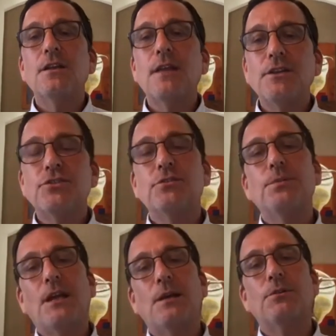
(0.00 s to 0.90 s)
they should
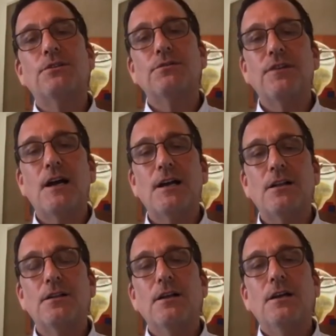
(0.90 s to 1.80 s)
be able to
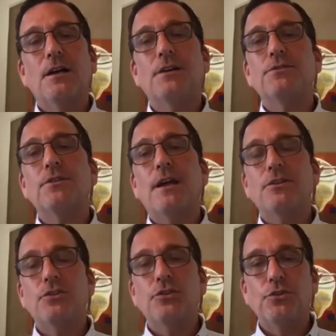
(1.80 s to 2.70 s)
file under that
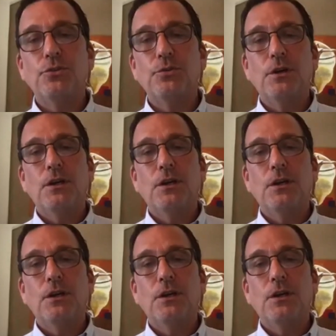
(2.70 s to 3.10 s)
new